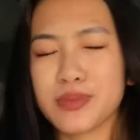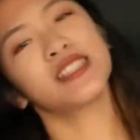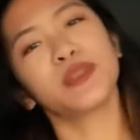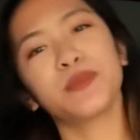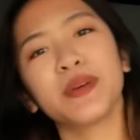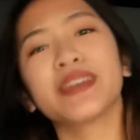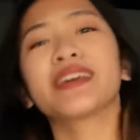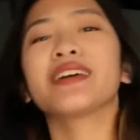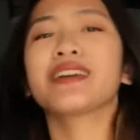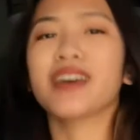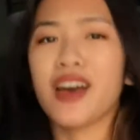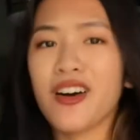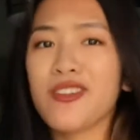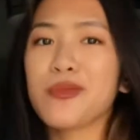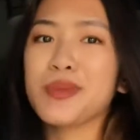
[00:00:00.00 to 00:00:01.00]
Speaking
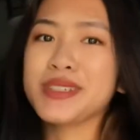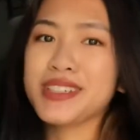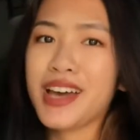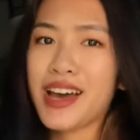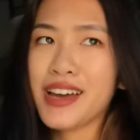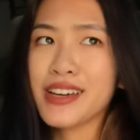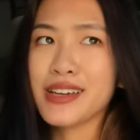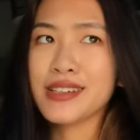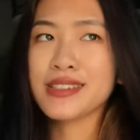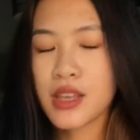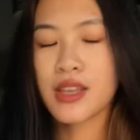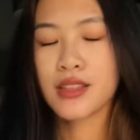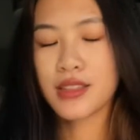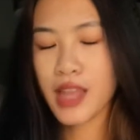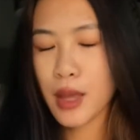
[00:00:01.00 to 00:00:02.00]
of Matthias,
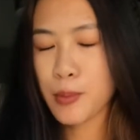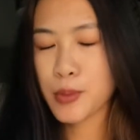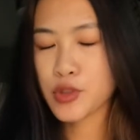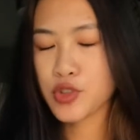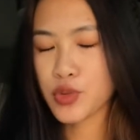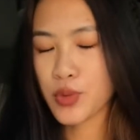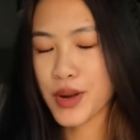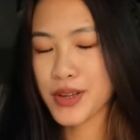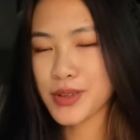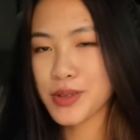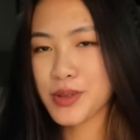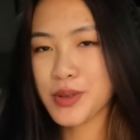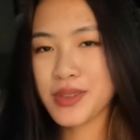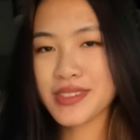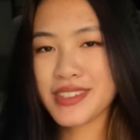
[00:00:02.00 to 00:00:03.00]
that
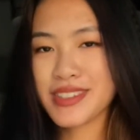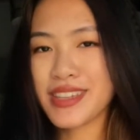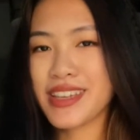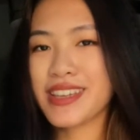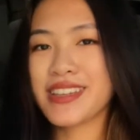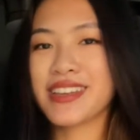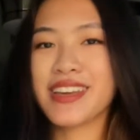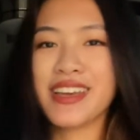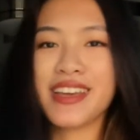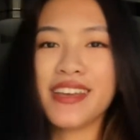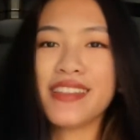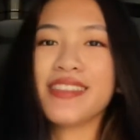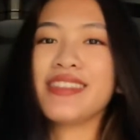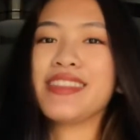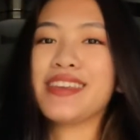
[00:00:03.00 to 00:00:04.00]
betrayal scene
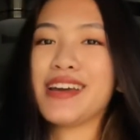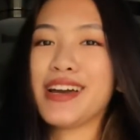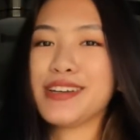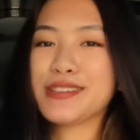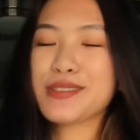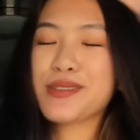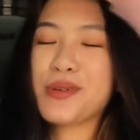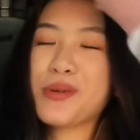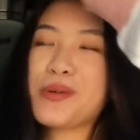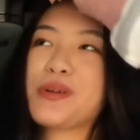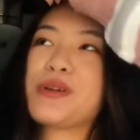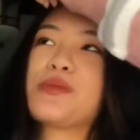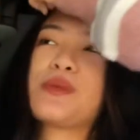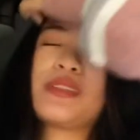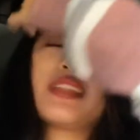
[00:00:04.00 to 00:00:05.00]
in the ice
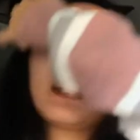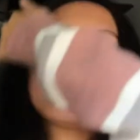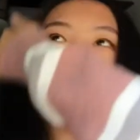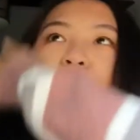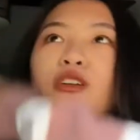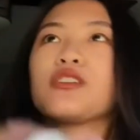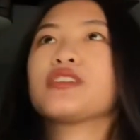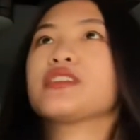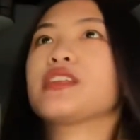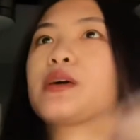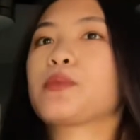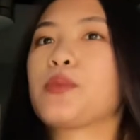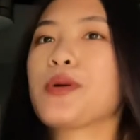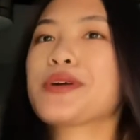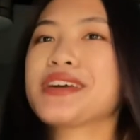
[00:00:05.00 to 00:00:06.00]
court when they had already
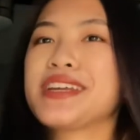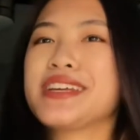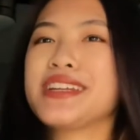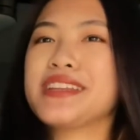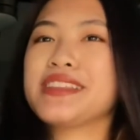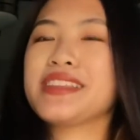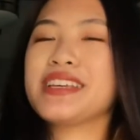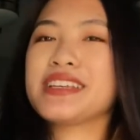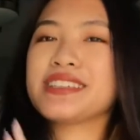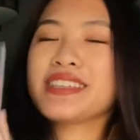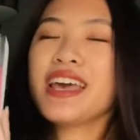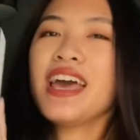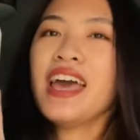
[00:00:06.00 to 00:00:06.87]
like broken in and things,